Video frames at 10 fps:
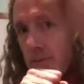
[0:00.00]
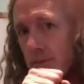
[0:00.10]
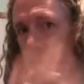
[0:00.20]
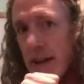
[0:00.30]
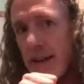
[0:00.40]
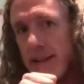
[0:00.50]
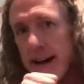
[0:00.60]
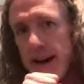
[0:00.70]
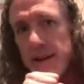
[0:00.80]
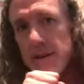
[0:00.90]
like
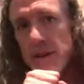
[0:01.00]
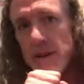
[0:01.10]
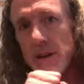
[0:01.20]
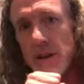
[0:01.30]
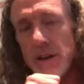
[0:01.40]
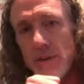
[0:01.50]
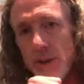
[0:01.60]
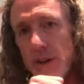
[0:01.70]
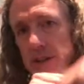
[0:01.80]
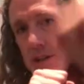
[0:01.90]
that,
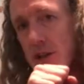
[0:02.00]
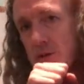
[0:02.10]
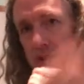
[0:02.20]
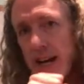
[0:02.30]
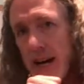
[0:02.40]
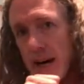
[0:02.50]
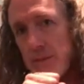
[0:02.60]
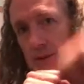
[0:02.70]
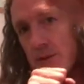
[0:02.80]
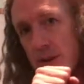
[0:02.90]
really slow
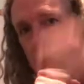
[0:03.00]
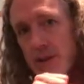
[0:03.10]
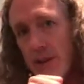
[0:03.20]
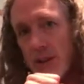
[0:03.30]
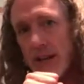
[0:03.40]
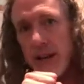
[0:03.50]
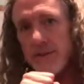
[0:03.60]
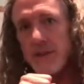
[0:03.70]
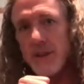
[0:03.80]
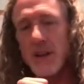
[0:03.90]
jabs to the
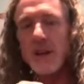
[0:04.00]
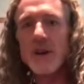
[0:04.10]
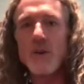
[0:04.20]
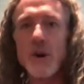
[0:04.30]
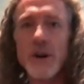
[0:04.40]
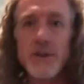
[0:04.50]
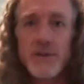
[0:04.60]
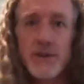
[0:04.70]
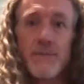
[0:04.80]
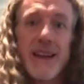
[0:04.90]
left,
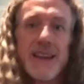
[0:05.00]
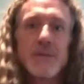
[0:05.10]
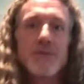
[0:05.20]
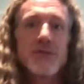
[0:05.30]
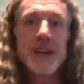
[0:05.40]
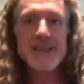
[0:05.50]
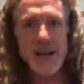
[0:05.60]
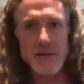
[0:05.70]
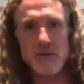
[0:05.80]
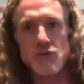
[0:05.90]
to make him think that
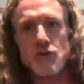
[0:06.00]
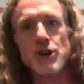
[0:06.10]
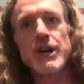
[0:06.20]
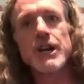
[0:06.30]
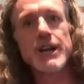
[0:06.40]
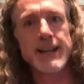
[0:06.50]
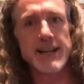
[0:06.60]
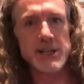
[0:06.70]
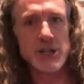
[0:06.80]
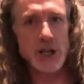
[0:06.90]
I was
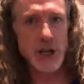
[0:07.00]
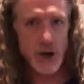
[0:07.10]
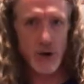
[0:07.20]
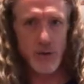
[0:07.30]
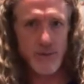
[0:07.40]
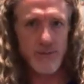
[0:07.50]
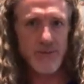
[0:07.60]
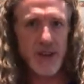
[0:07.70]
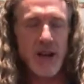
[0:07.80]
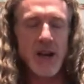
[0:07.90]
really slow.
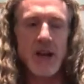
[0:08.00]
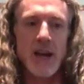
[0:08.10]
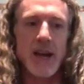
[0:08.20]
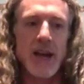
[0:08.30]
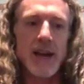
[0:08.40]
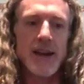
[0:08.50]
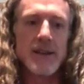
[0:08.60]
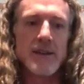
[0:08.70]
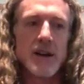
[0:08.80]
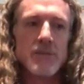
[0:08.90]

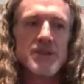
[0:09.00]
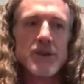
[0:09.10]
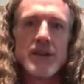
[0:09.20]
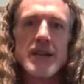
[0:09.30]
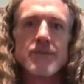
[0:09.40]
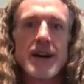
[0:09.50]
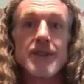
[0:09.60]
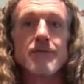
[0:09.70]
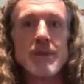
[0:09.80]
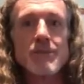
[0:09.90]
And so I
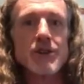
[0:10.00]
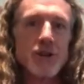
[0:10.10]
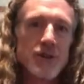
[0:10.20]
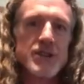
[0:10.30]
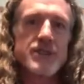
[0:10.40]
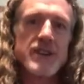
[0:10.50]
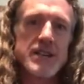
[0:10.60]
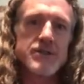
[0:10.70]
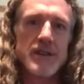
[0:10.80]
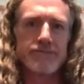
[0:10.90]
remember the look on his
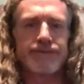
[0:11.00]
face. He was like,